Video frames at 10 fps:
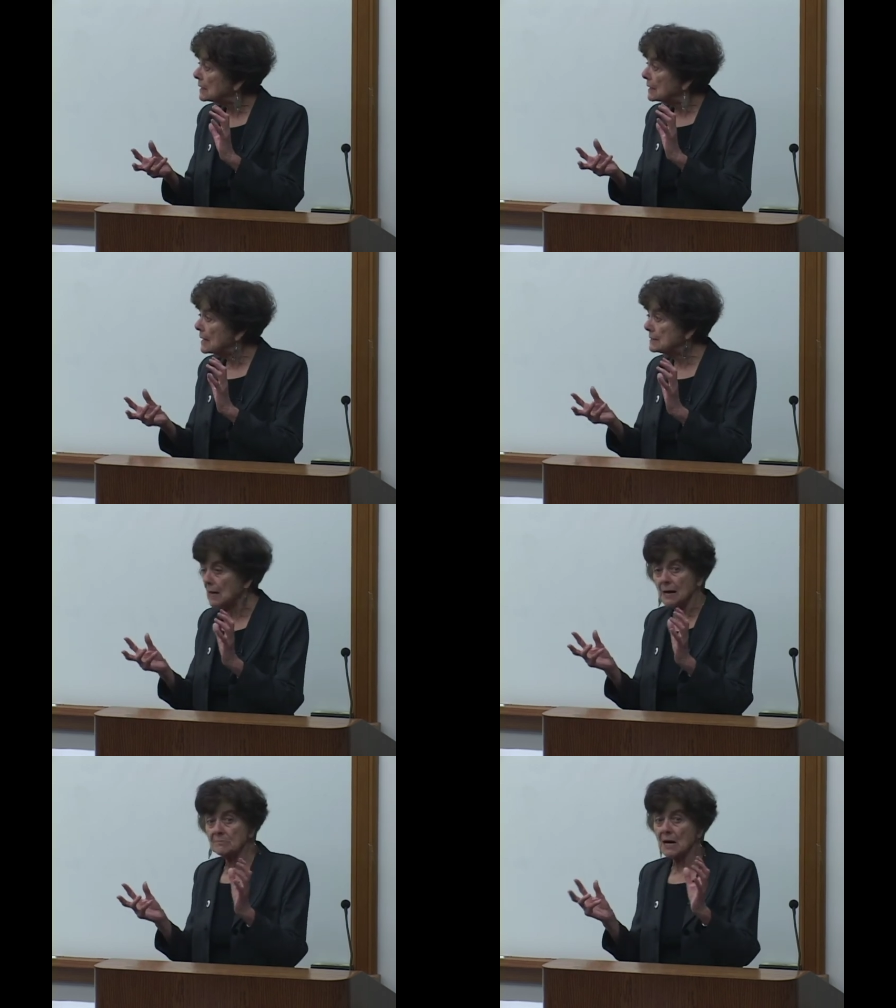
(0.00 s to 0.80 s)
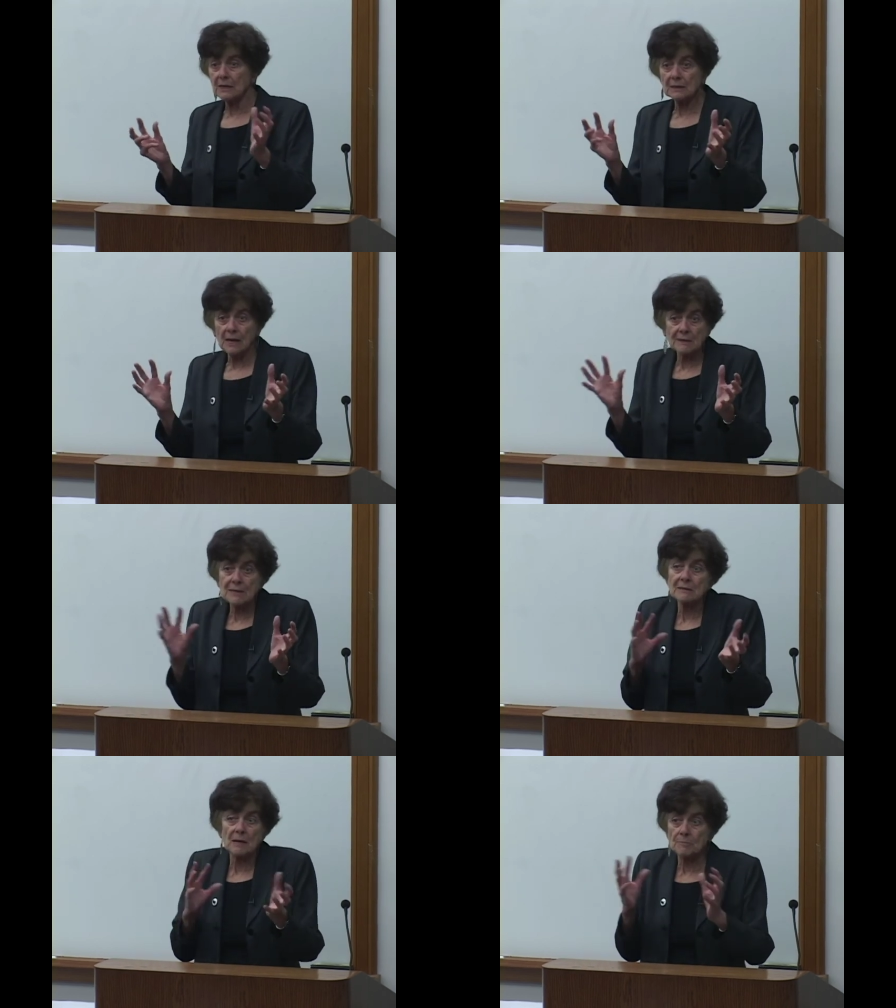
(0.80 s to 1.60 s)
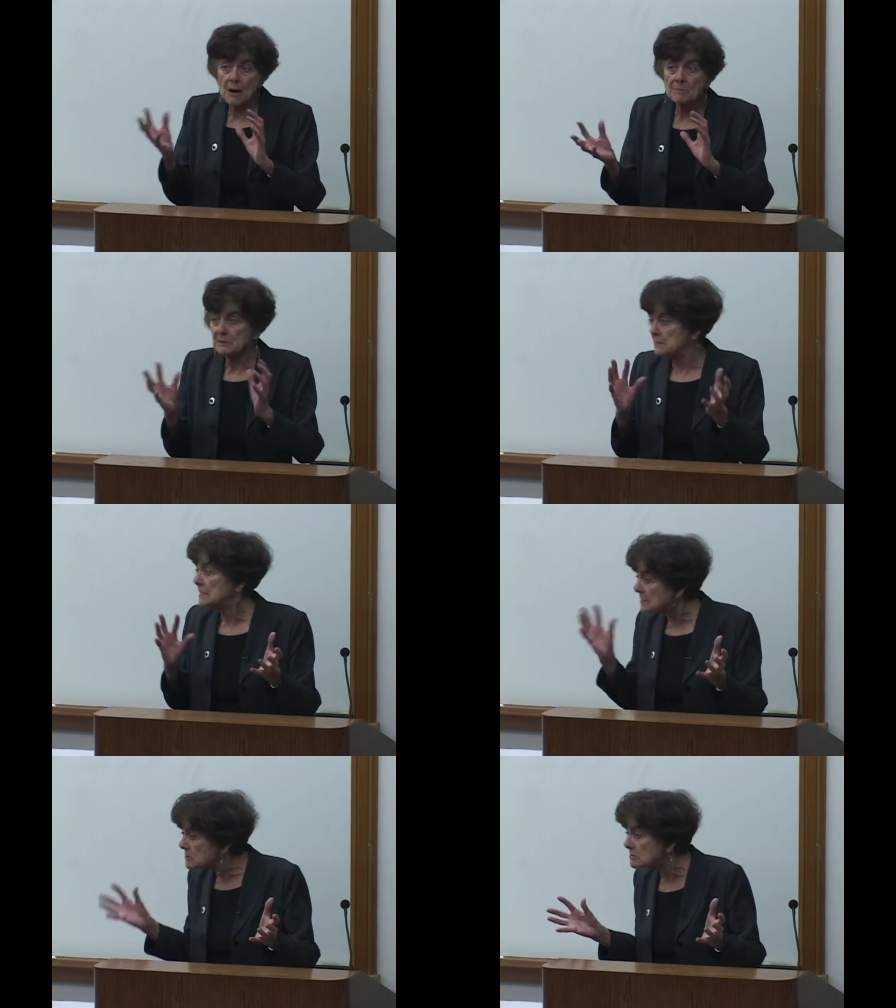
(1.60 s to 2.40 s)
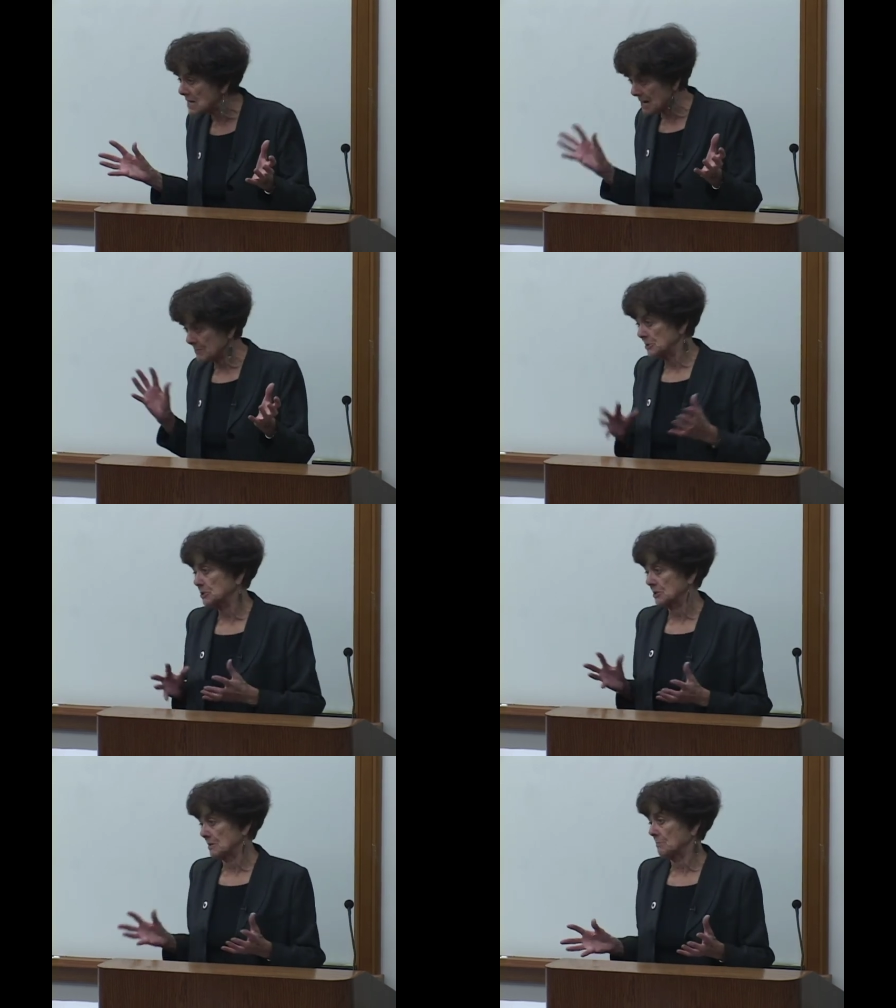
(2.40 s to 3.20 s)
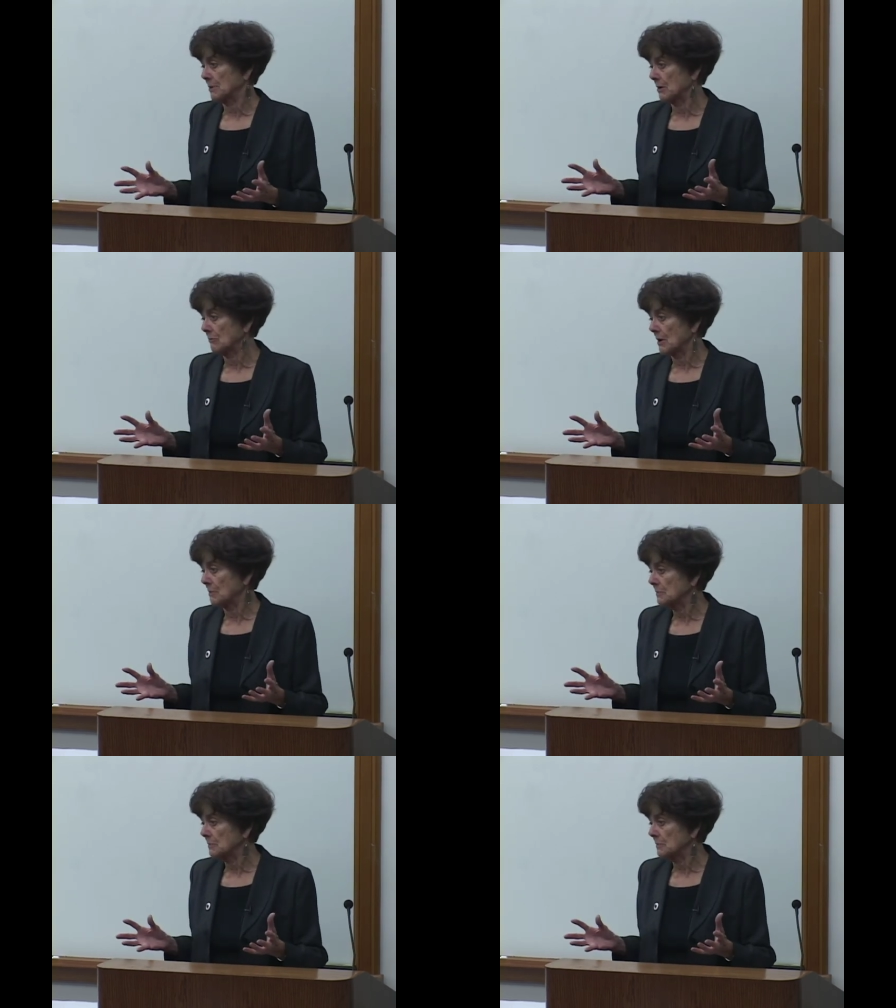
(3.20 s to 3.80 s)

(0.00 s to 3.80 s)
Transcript: And I'm not, I think that probably did do damage to the program,